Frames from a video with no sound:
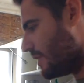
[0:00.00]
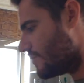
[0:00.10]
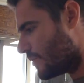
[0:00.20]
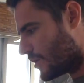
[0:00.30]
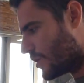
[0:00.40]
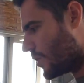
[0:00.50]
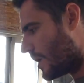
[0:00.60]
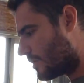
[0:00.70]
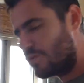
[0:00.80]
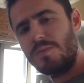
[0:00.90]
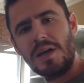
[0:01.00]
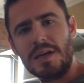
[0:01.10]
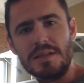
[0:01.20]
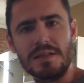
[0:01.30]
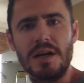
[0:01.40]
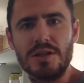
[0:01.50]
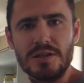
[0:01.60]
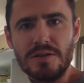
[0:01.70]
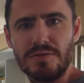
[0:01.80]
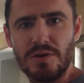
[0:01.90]
If you want to know how to make a
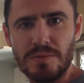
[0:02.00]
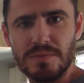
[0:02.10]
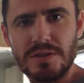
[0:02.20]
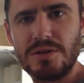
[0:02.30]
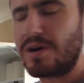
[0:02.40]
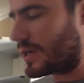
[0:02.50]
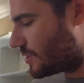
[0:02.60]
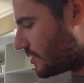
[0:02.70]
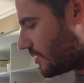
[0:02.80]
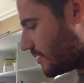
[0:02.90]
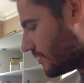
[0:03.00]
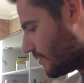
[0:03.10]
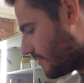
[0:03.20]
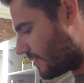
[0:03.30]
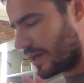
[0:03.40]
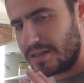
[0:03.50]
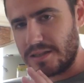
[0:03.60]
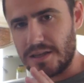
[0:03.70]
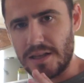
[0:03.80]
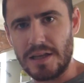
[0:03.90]
starter from scratch, you'll
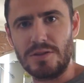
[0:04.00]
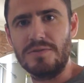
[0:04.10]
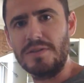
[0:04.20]
find a lot